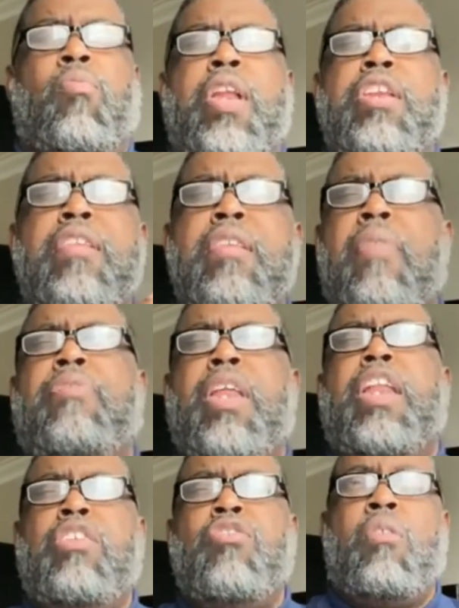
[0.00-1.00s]
with nothing
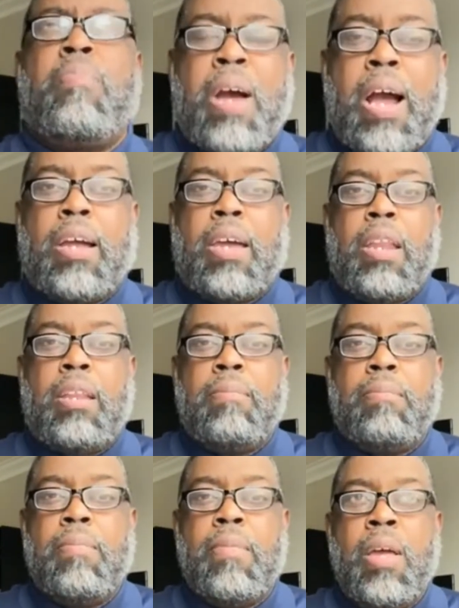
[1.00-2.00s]
in your pocket,
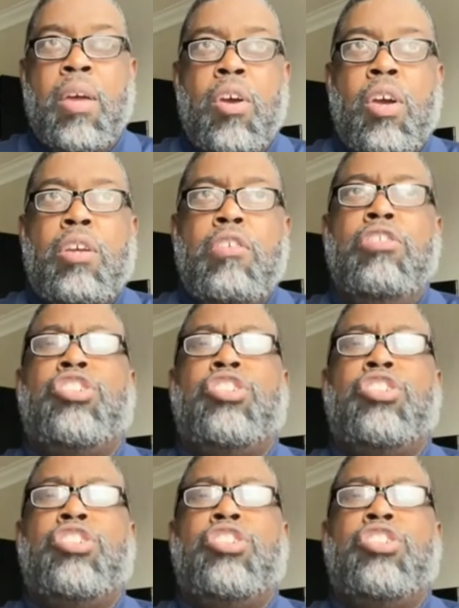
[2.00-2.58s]
you